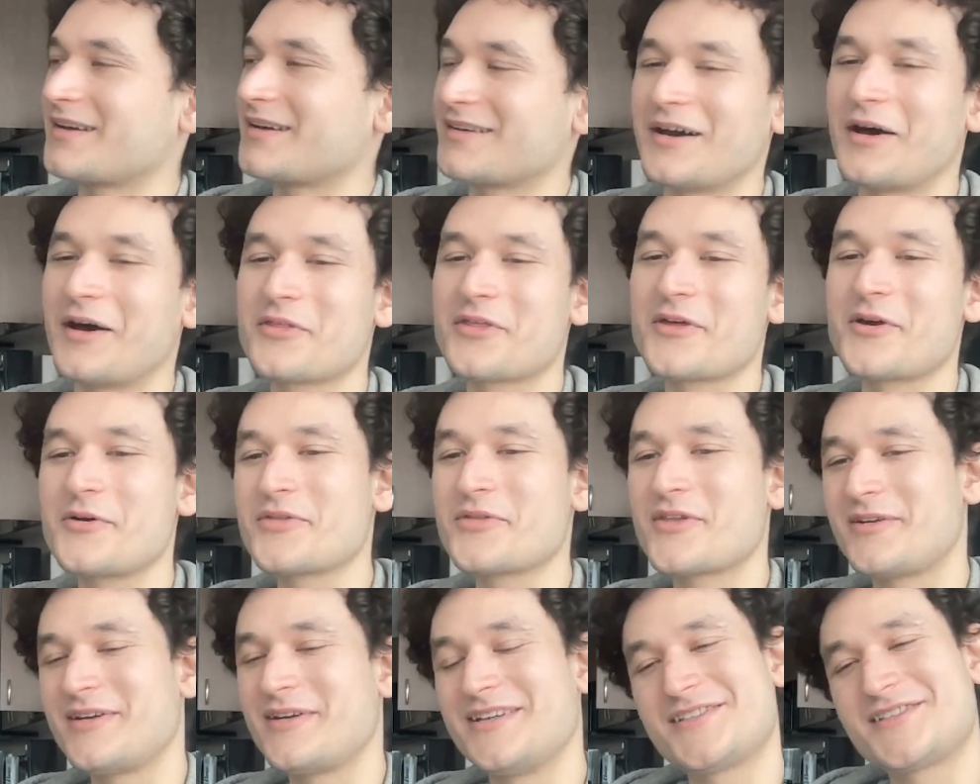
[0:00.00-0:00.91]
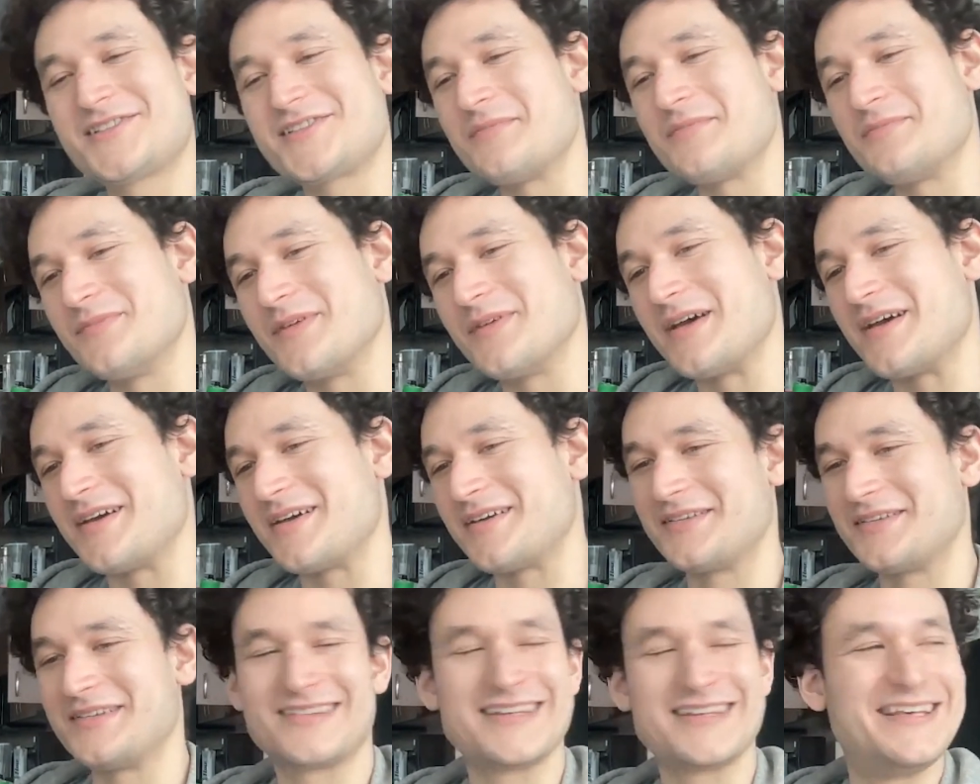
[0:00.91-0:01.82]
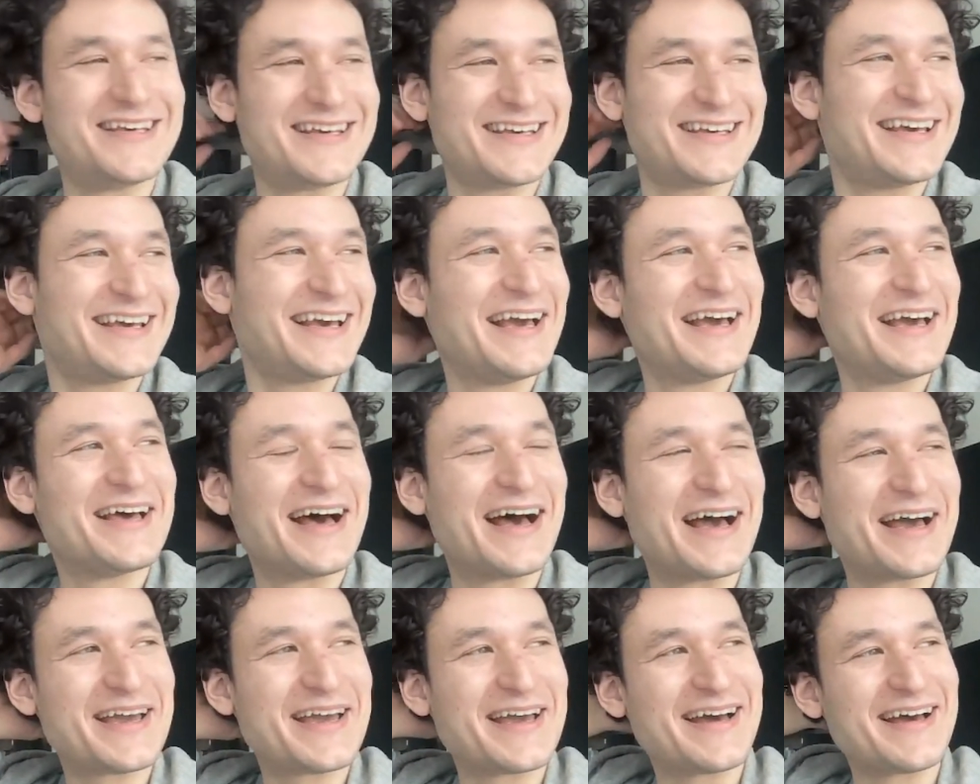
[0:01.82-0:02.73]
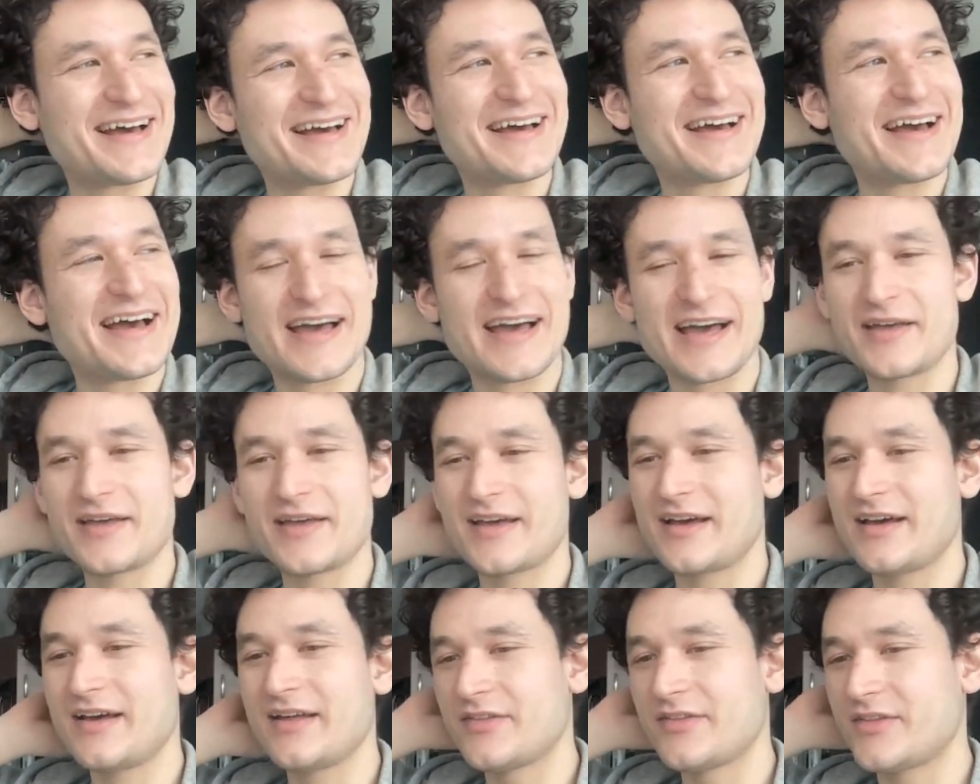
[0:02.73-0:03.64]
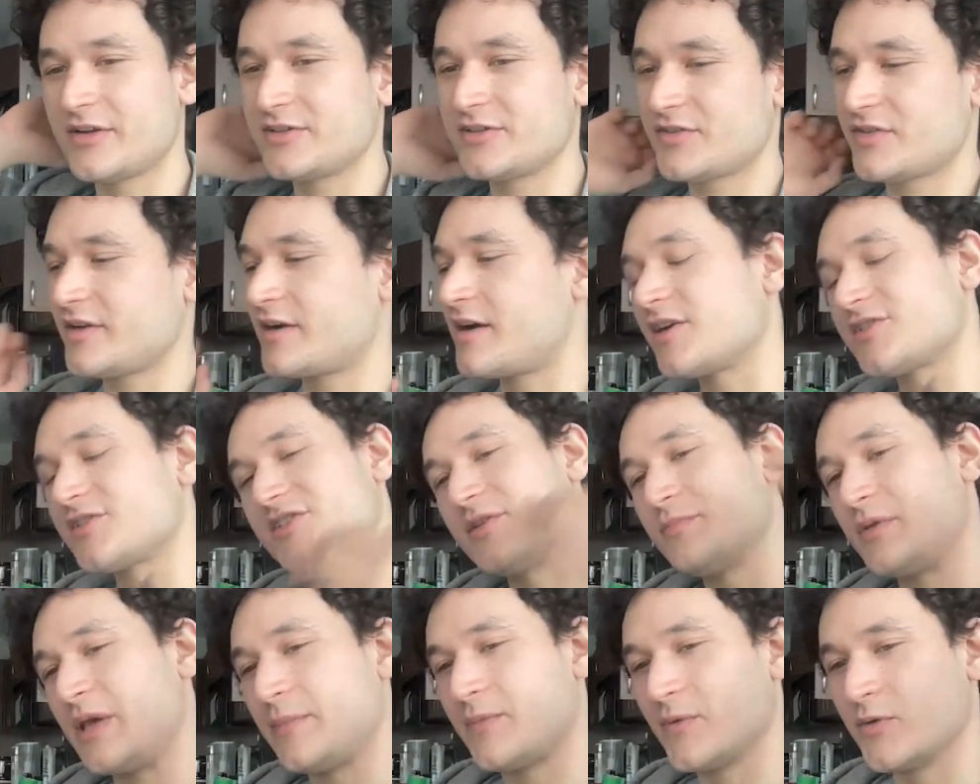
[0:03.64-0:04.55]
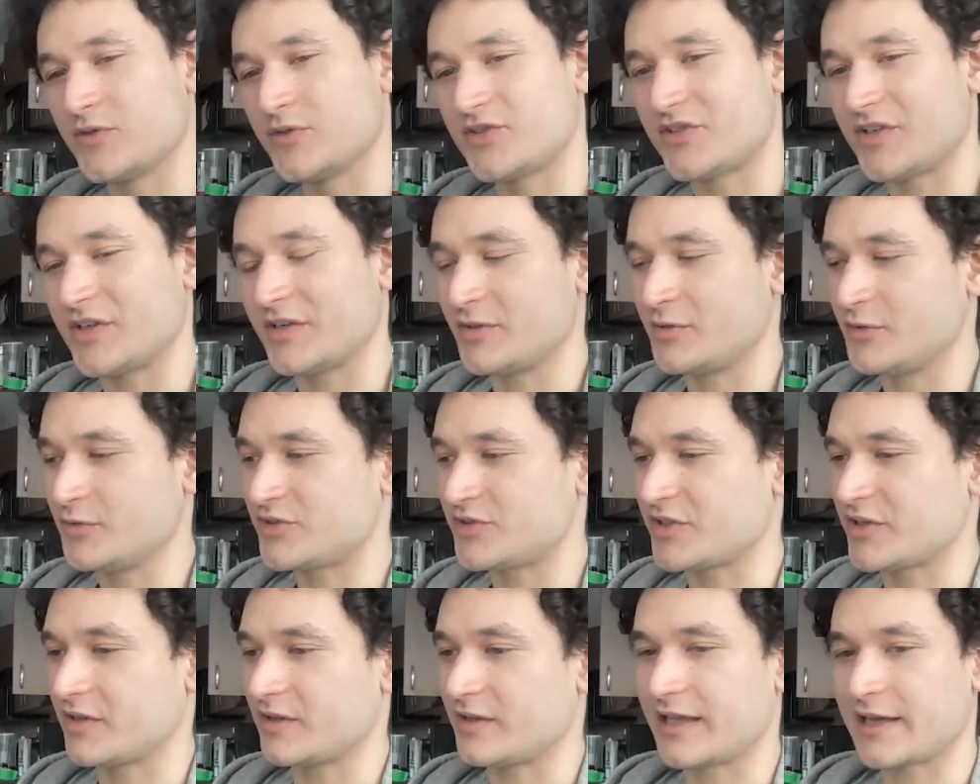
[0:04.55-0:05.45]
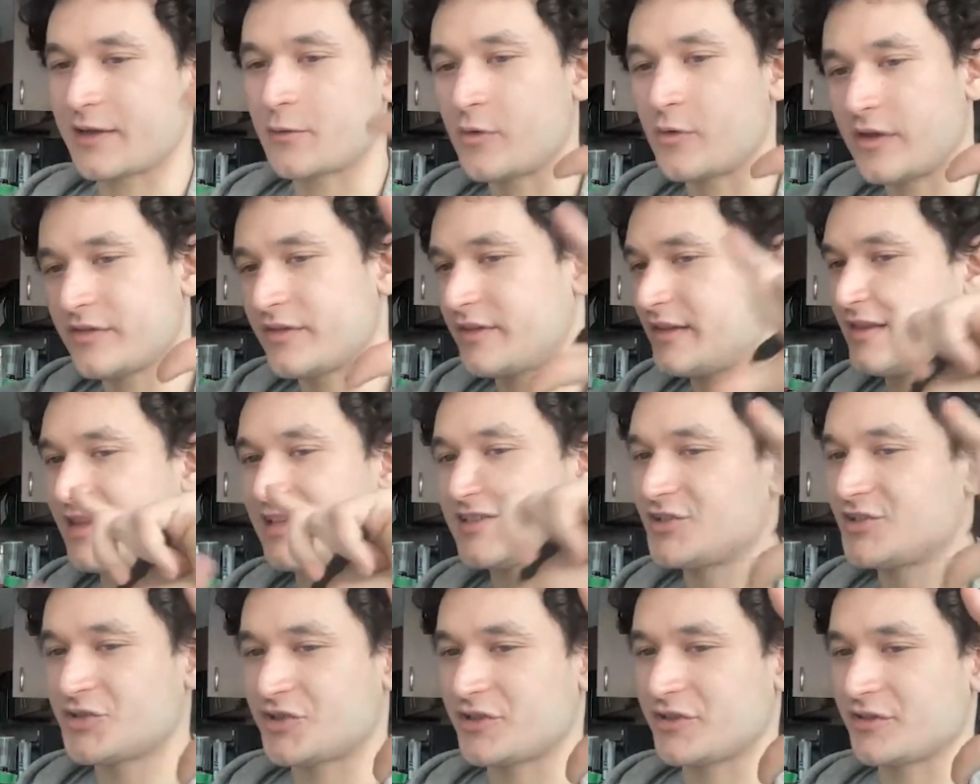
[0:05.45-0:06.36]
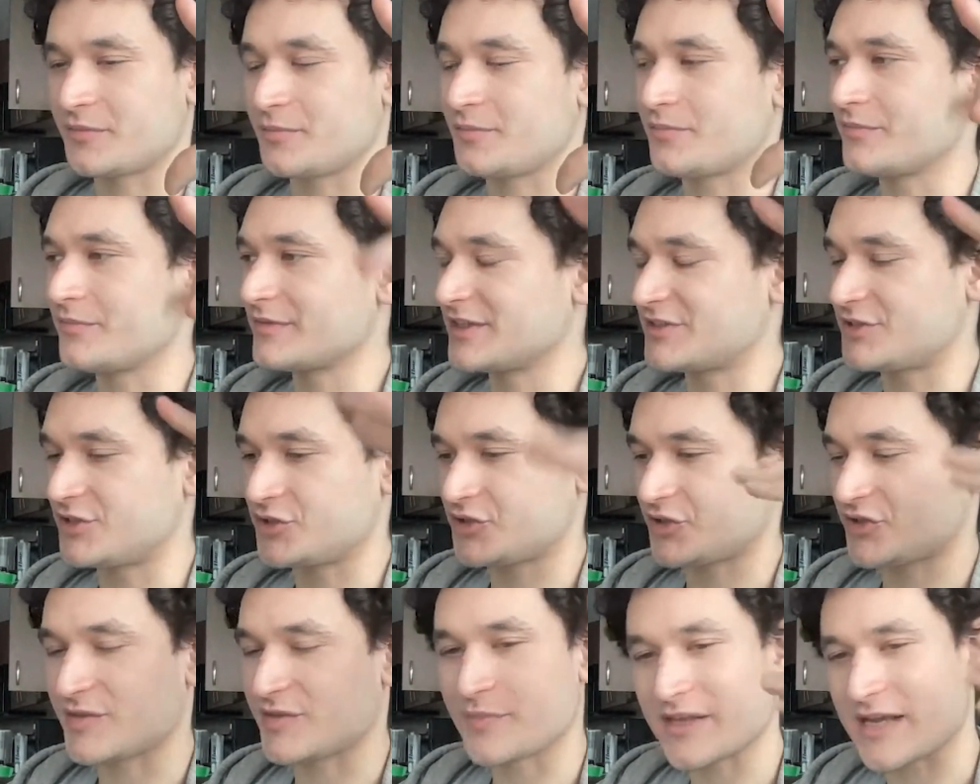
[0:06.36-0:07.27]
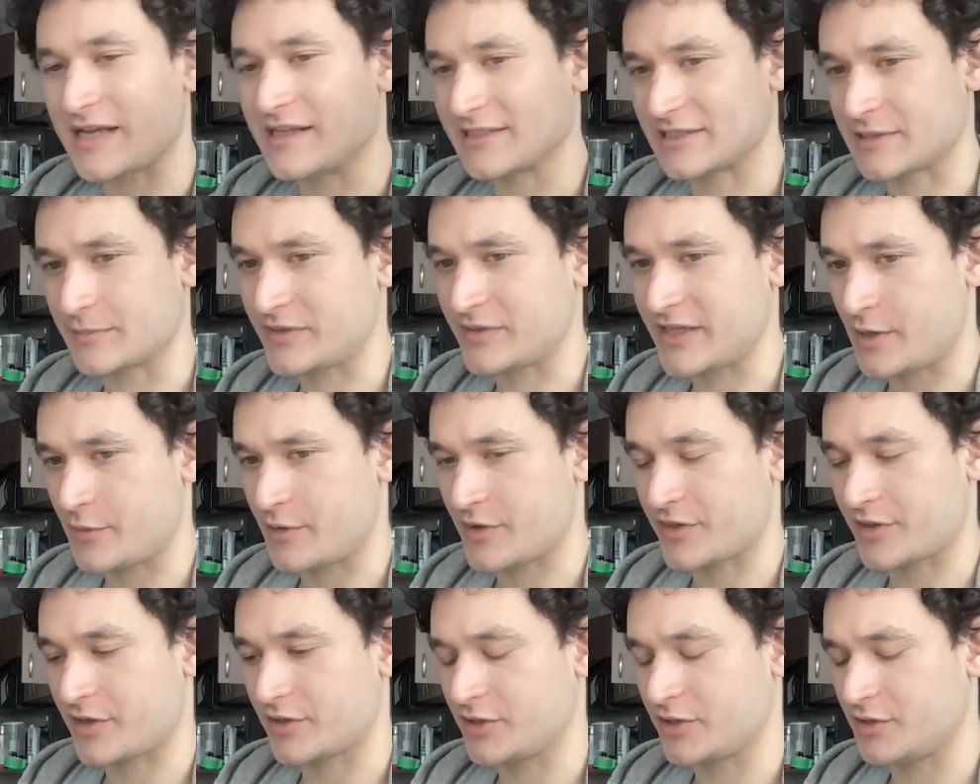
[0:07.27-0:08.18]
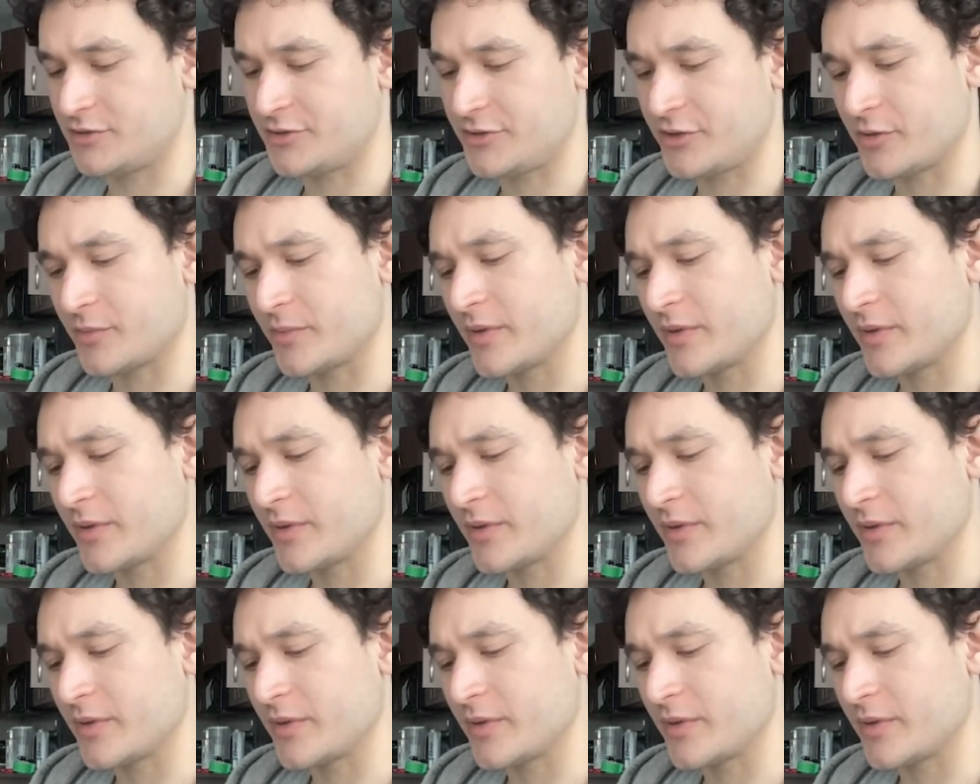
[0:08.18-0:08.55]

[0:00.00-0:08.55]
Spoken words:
although there is some there are some people who still like, what, this is just this is just something I like to play with on YouTube,